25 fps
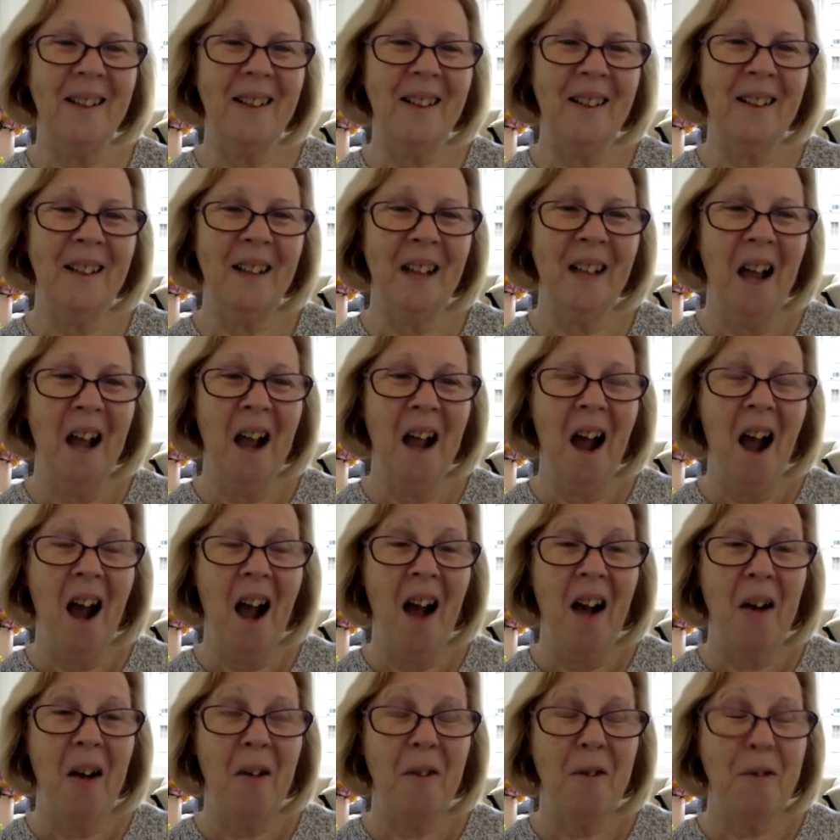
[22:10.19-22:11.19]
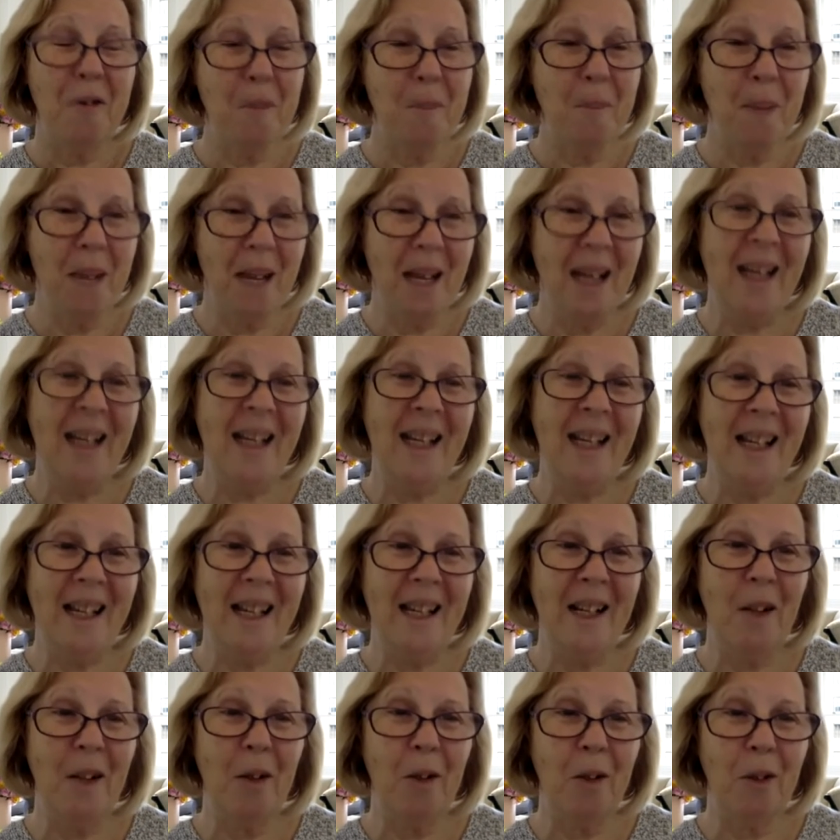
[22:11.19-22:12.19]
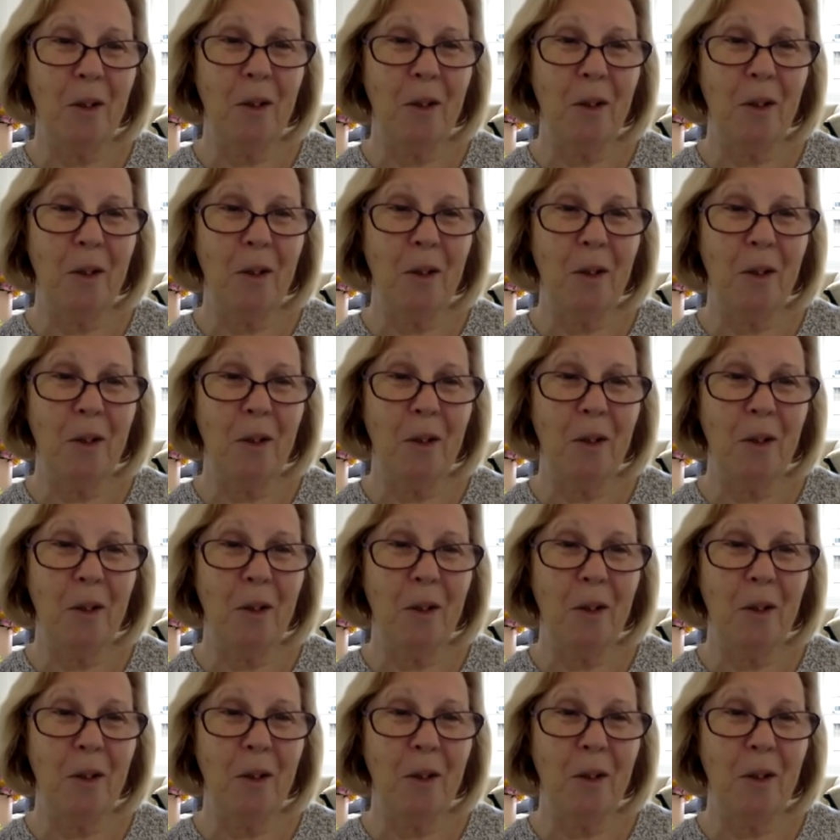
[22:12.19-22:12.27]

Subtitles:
and for me,